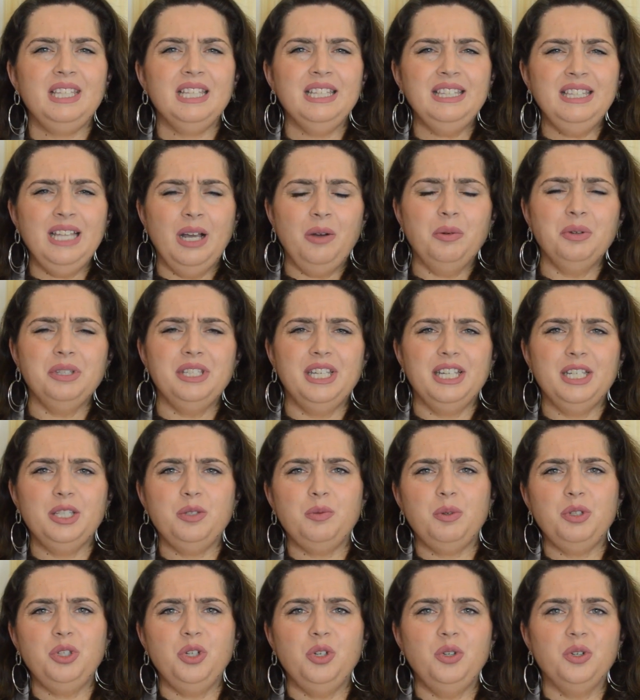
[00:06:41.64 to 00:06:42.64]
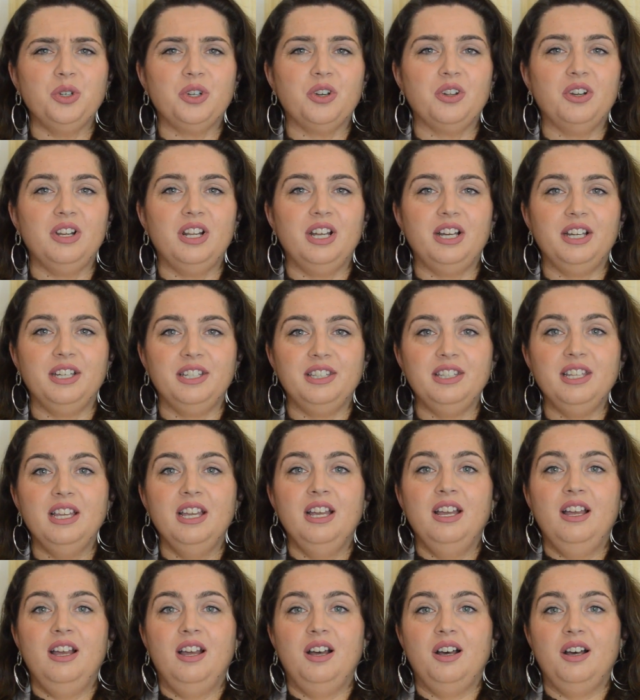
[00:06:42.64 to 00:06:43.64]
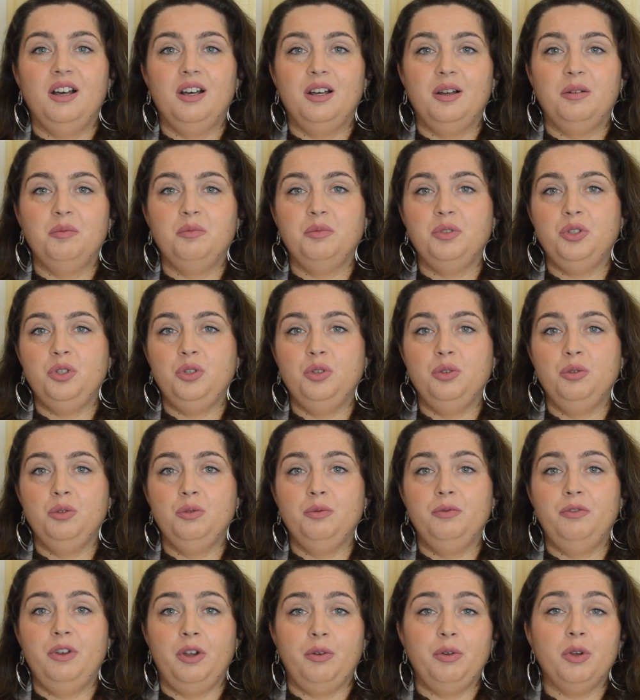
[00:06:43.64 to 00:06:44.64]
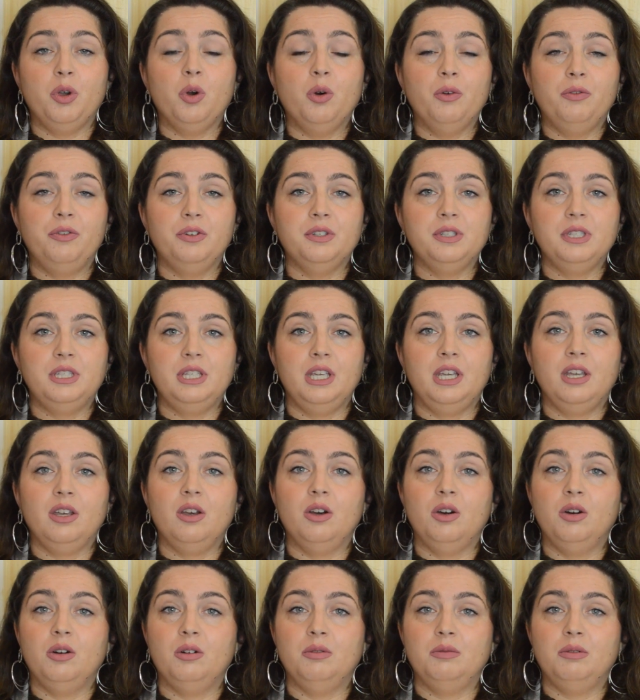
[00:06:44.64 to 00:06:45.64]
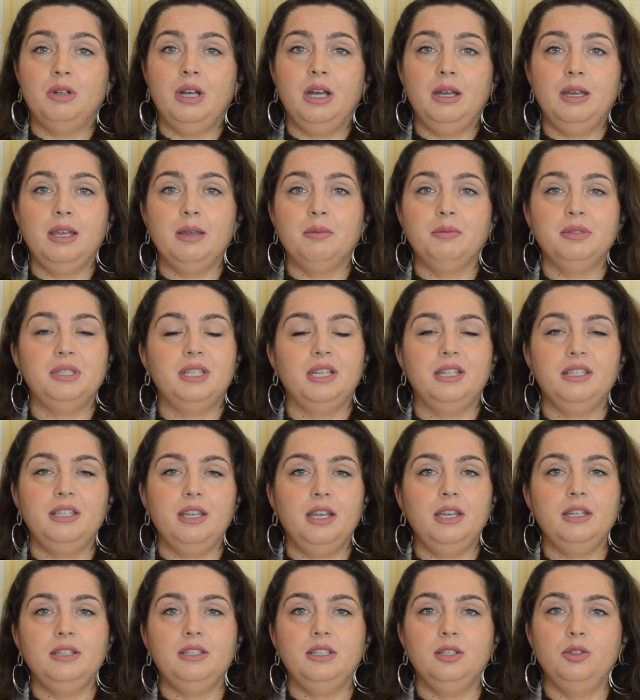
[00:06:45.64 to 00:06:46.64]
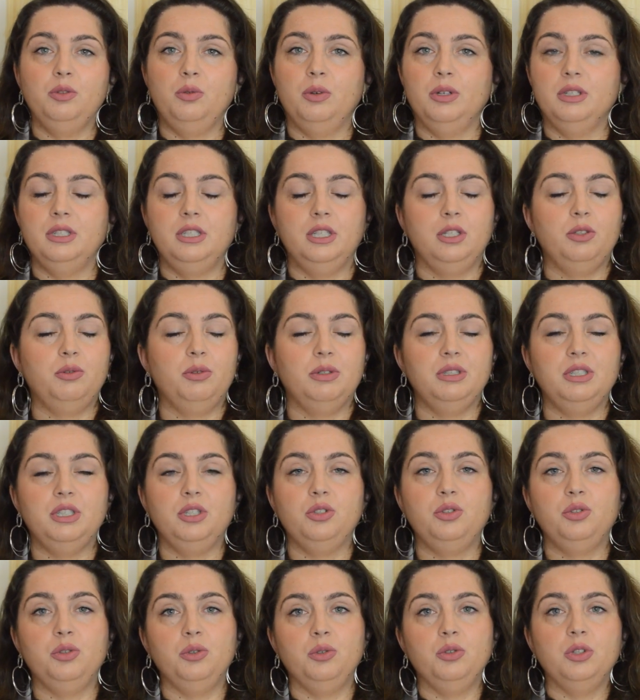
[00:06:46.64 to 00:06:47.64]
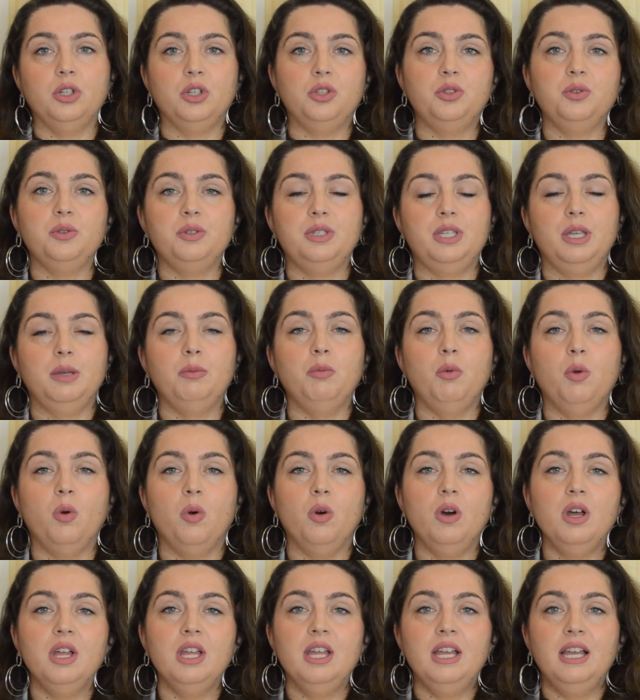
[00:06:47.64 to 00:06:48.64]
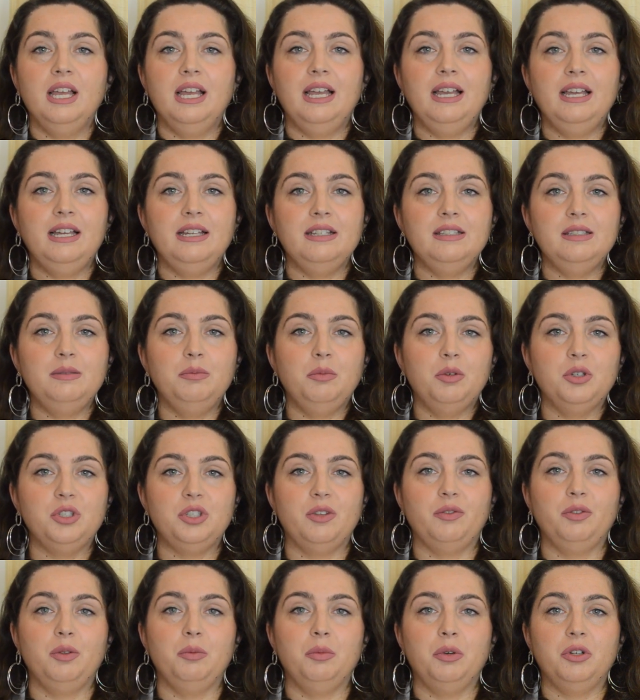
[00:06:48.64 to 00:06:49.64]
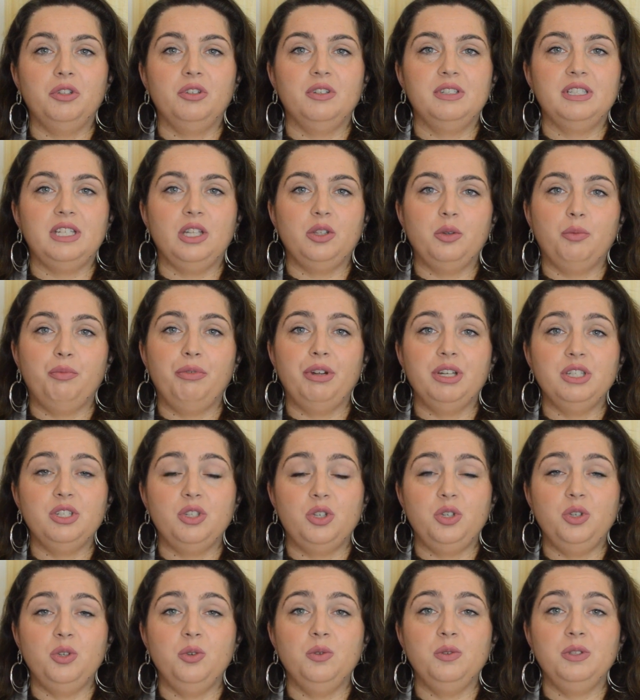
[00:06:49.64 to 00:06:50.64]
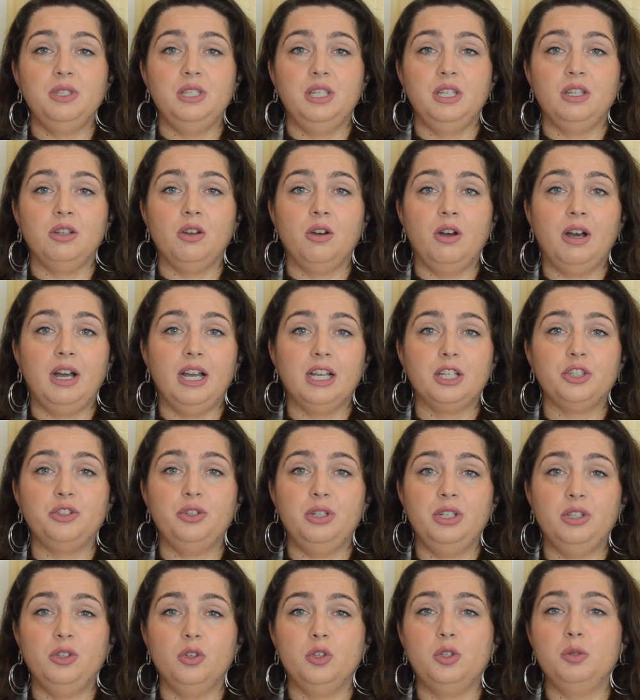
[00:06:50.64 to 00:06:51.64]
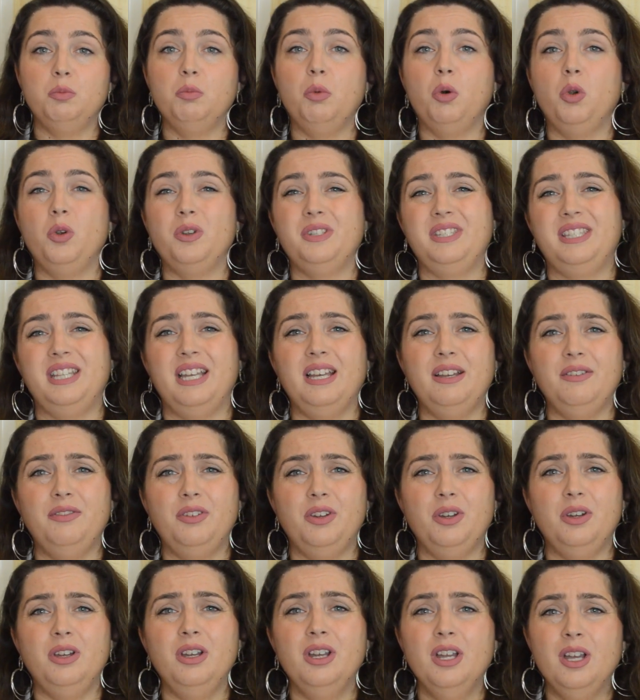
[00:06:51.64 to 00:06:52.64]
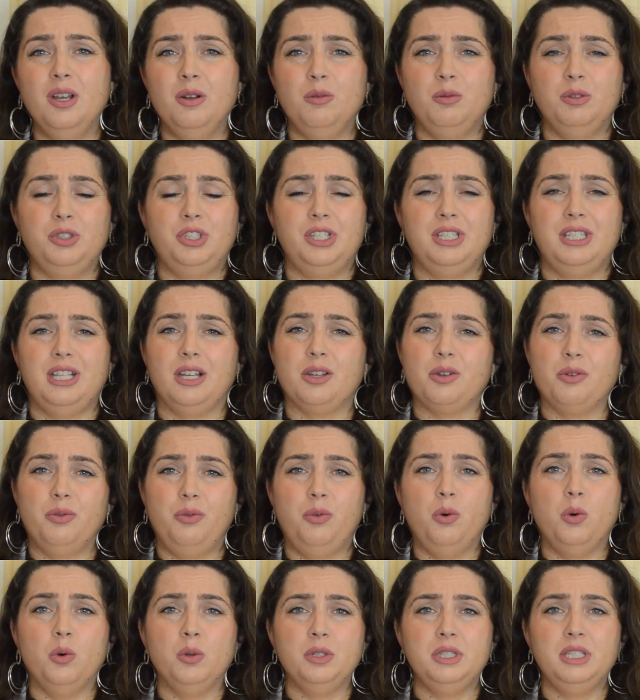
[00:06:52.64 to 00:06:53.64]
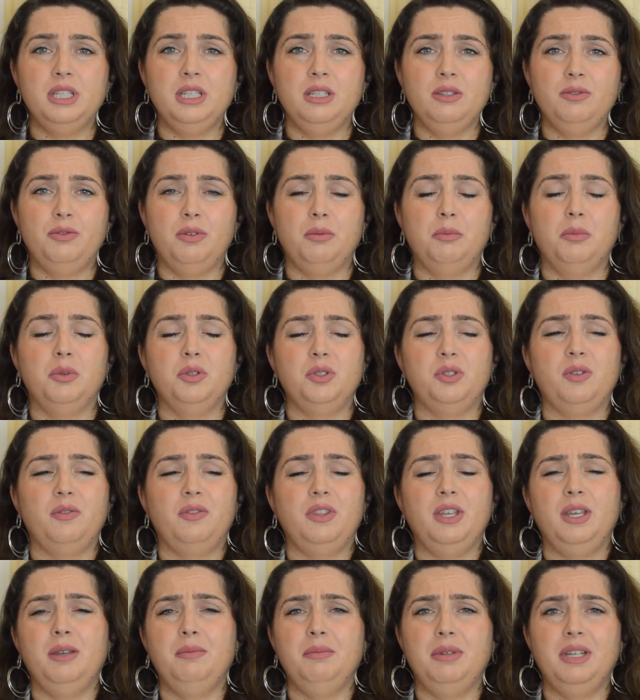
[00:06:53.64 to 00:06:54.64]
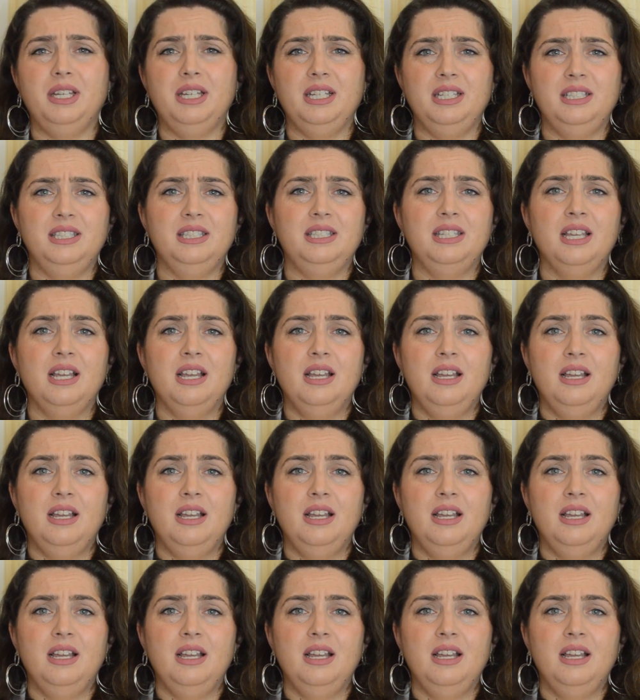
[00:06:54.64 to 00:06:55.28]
nowadays when you look online, you very often say, oh, I am a size 18, 20, 22, not to say more, and most of the models that the brands are using are actually the smallest ever, which is like a 14 for most of them, and